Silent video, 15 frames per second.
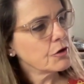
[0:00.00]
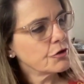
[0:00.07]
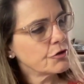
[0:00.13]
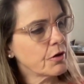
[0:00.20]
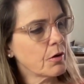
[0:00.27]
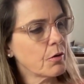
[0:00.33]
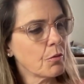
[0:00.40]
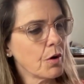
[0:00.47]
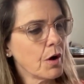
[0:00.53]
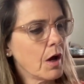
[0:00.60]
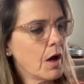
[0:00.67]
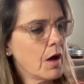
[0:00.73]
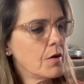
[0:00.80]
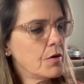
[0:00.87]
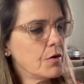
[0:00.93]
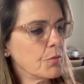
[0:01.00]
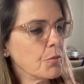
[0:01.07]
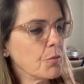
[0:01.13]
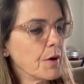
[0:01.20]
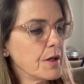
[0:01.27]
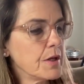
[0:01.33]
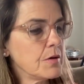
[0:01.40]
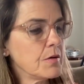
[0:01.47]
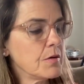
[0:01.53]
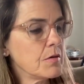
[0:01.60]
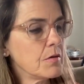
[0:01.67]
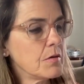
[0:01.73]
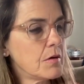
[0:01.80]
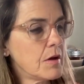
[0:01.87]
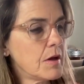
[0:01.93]
So,
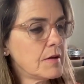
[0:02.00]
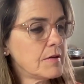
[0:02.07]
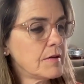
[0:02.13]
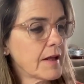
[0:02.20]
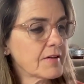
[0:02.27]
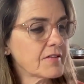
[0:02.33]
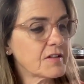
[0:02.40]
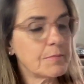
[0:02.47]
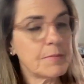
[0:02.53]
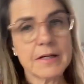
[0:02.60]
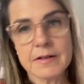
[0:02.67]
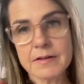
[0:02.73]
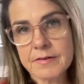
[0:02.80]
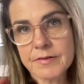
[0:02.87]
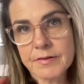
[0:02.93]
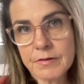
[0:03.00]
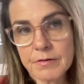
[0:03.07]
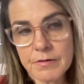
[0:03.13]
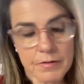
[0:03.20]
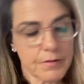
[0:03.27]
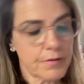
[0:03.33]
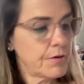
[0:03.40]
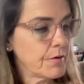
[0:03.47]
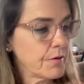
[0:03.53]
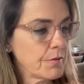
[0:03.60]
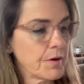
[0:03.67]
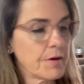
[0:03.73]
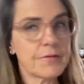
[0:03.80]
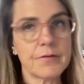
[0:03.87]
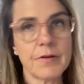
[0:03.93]
when that's to be considered,
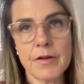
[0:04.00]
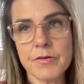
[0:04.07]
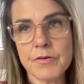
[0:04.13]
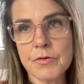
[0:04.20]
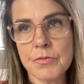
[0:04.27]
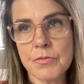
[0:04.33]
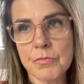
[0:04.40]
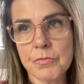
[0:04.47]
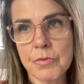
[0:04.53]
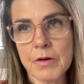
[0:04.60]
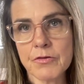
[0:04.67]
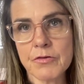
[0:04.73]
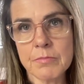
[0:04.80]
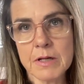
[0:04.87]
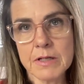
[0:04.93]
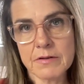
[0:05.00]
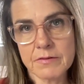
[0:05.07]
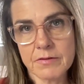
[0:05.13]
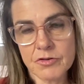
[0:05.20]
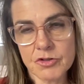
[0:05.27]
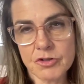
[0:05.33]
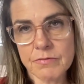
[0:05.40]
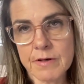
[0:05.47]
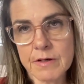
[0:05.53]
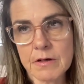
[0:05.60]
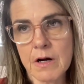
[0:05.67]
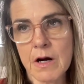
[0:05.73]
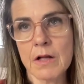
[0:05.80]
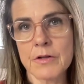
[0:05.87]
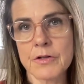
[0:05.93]
as you make decisions around
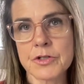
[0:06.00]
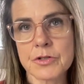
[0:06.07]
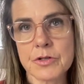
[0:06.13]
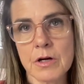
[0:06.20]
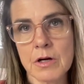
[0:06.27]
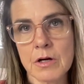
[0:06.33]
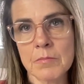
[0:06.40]
college